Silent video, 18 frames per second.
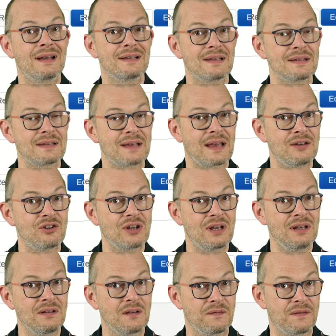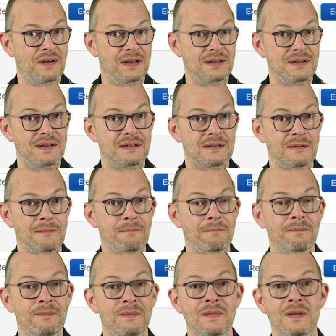SSH interfaces.
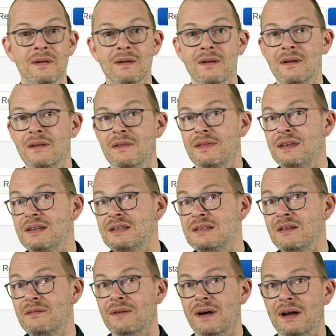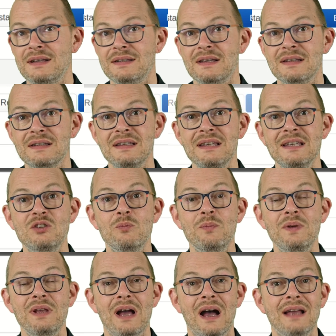These devices need to
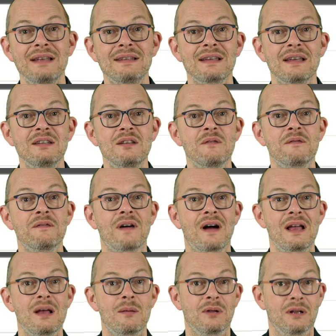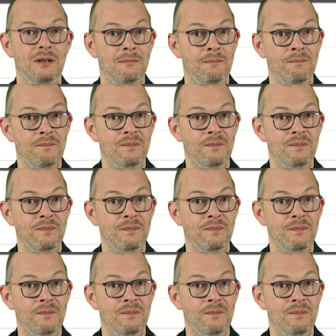be identifiable.